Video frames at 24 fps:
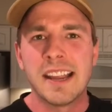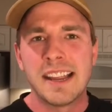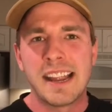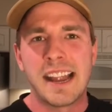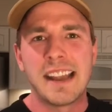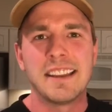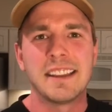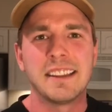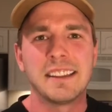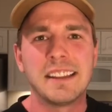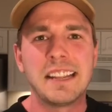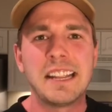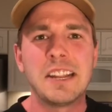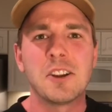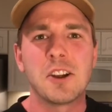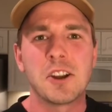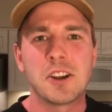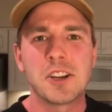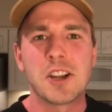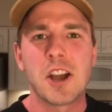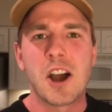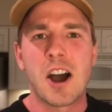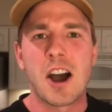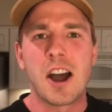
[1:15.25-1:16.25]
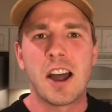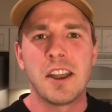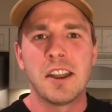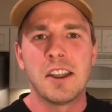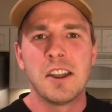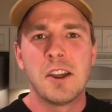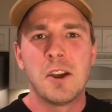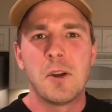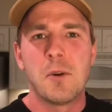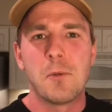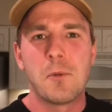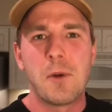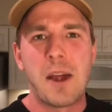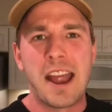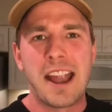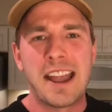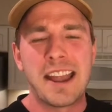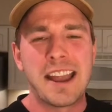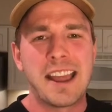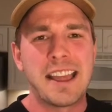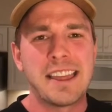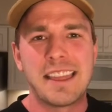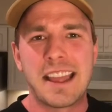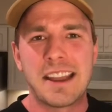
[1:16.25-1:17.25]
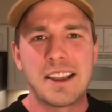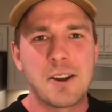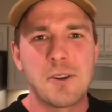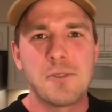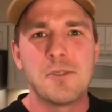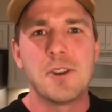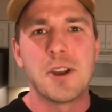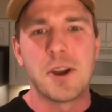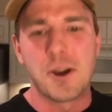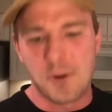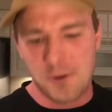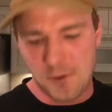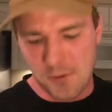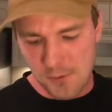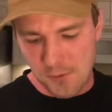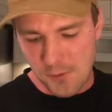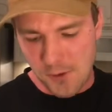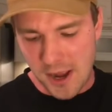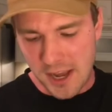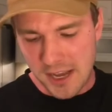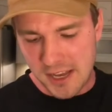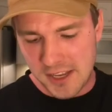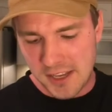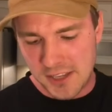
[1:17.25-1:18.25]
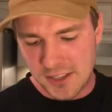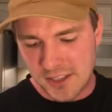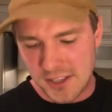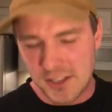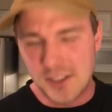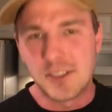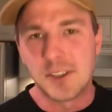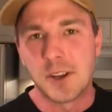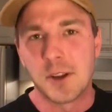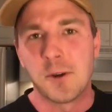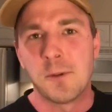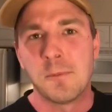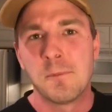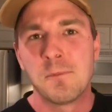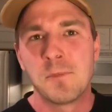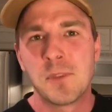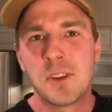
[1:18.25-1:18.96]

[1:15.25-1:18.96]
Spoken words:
and to lean on God when they don't know what to do.